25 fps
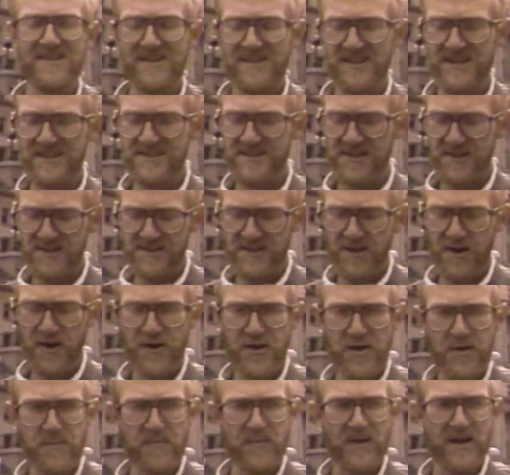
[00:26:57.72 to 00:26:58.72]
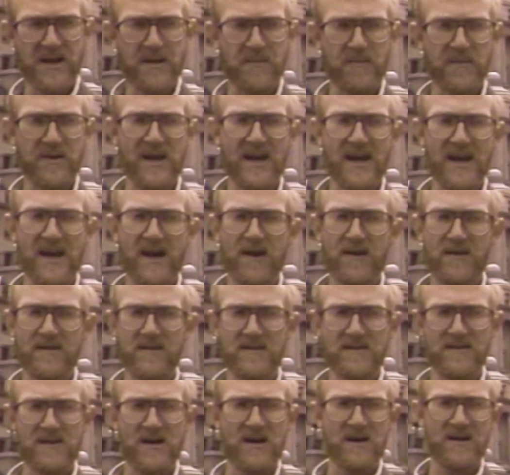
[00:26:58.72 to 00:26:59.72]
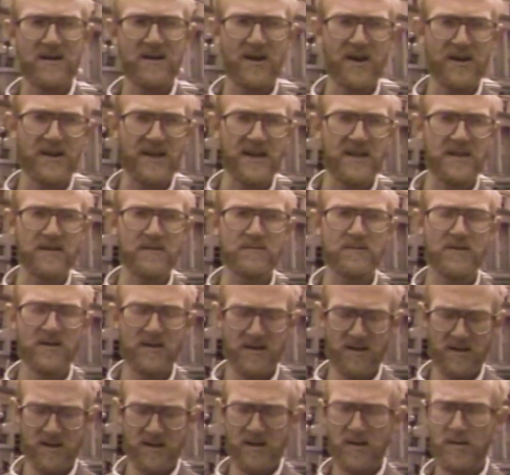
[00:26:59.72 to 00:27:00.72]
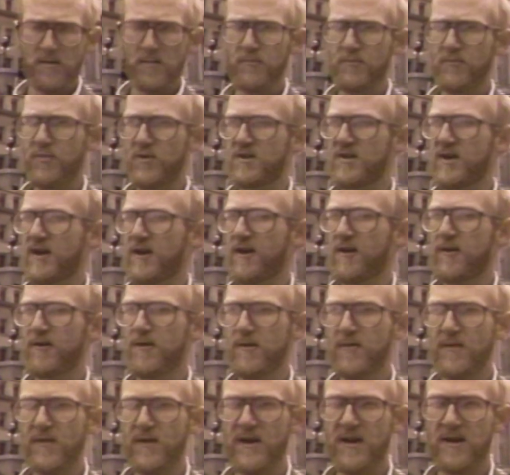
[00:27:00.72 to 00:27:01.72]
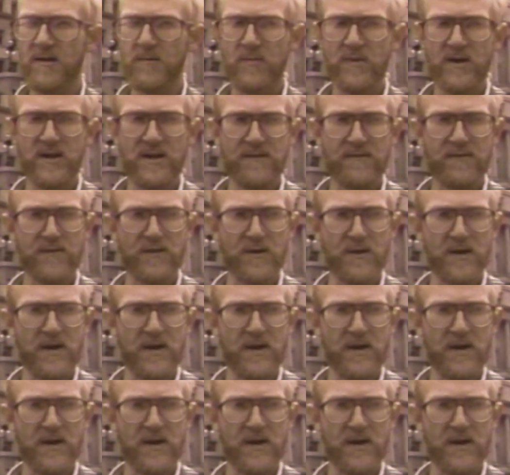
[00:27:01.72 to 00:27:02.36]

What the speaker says: it's hard to pin him down on any particular thing, but if you